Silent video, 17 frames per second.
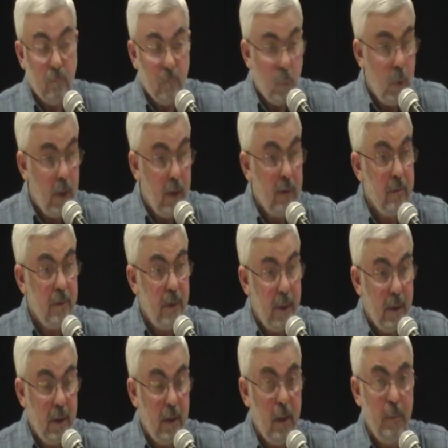well,
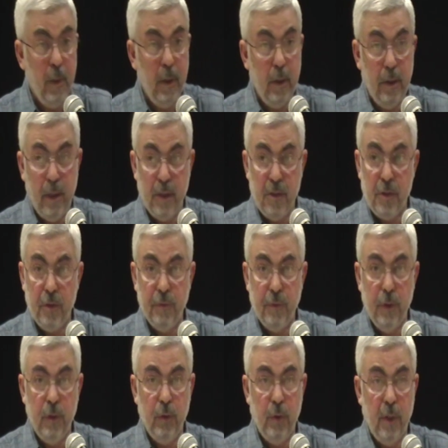academically that's
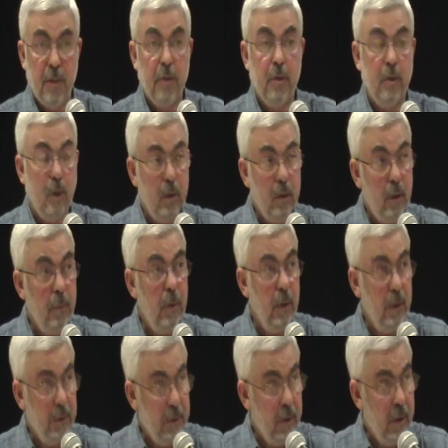referred to as
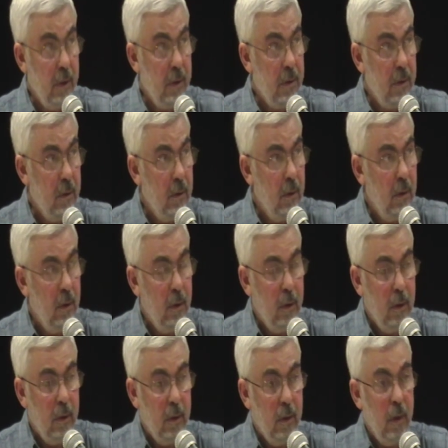chronopolitics,
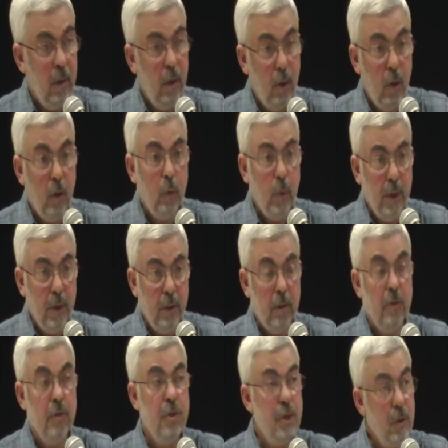along
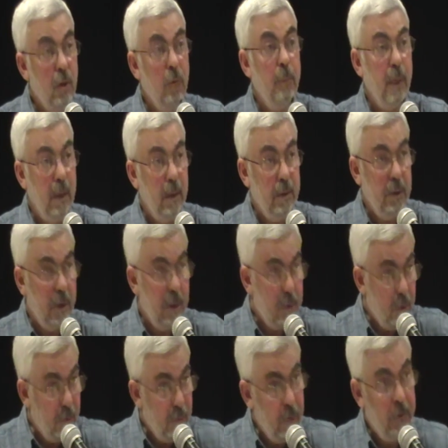with
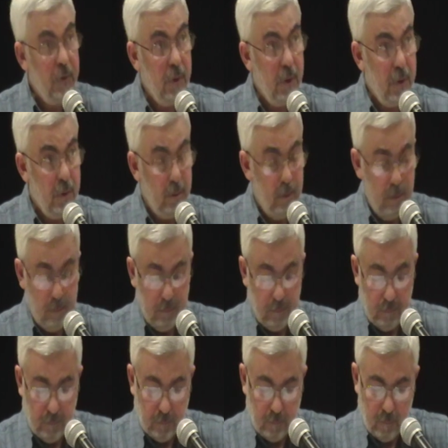geopolitics of the region.
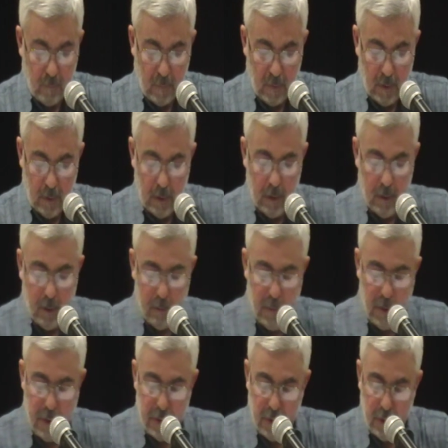And
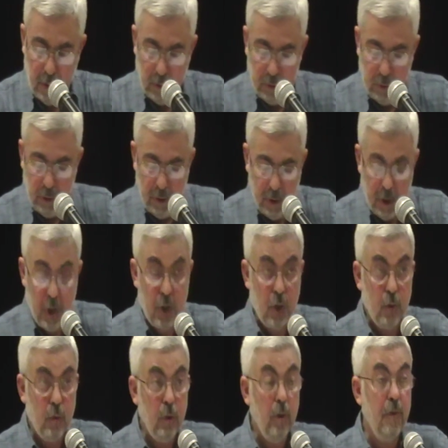number three, the Turkish
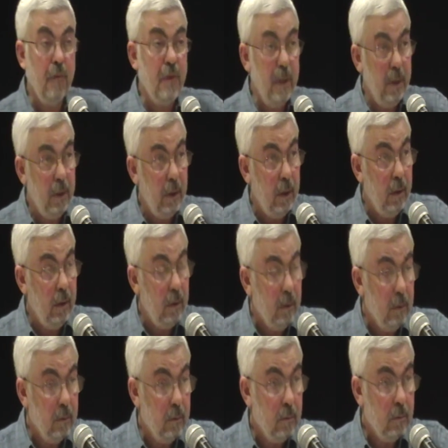school of
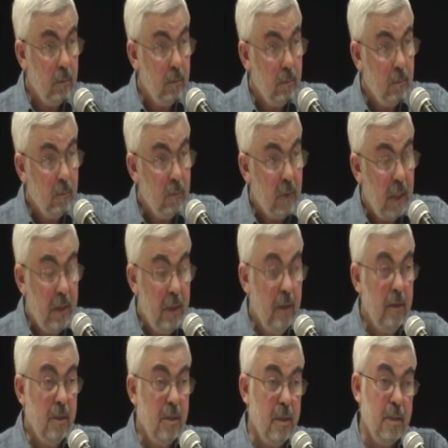thinking. I
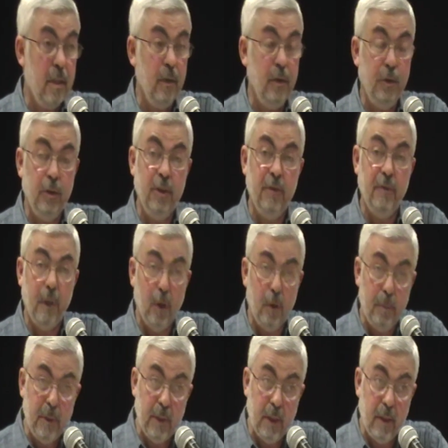think this is a new
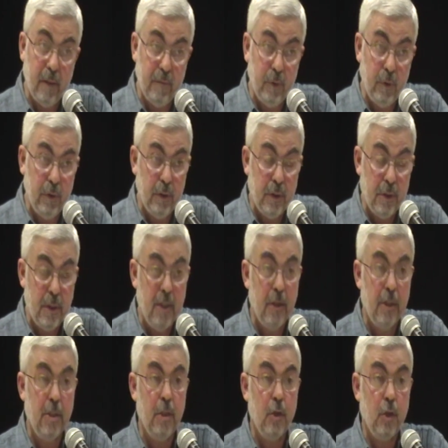development I have noticed. There
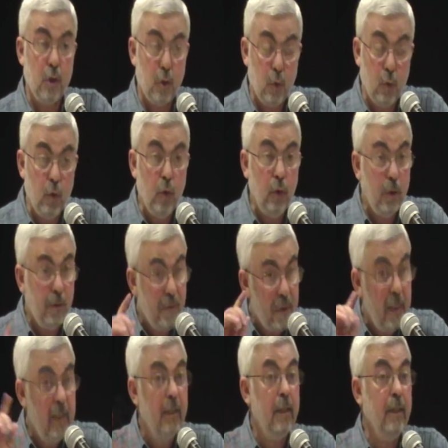is a school of
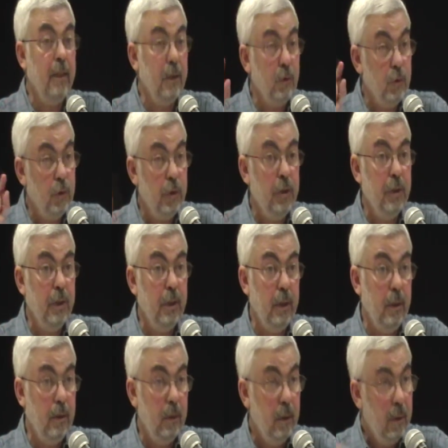thinking in
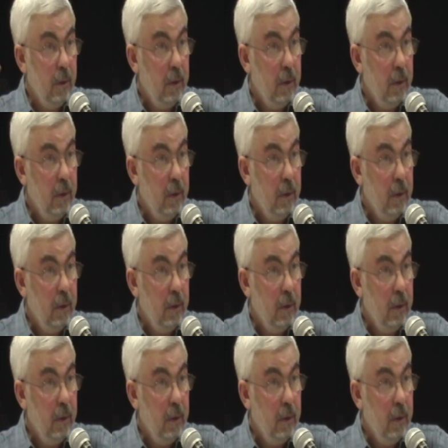Turkey